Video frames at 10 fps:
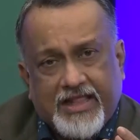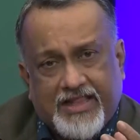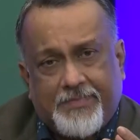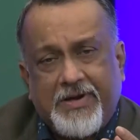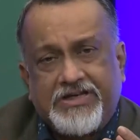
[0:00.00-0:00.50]

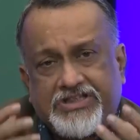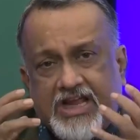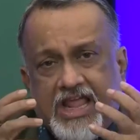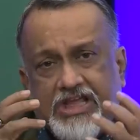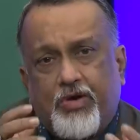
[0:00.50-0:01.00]
That means
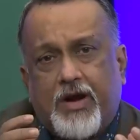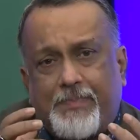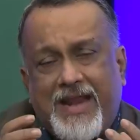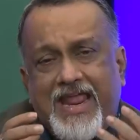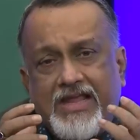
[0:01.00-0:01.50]
you are
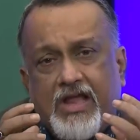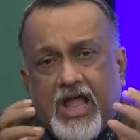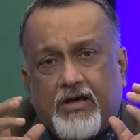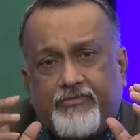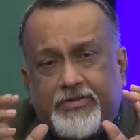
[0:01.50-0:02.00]
playing
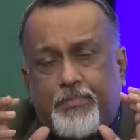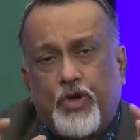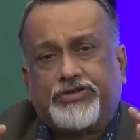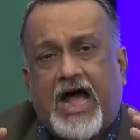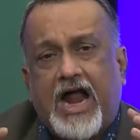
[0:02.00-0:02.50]
with
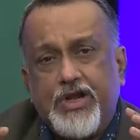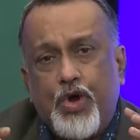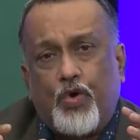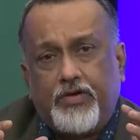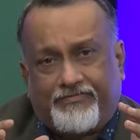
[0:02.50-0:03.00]
both
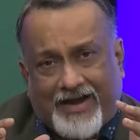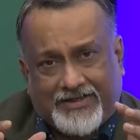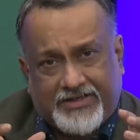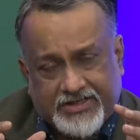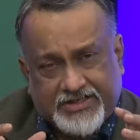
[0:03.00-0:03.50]
unknown
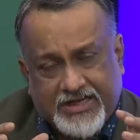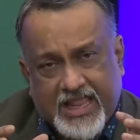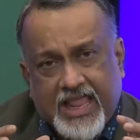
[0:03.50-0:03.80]
factors.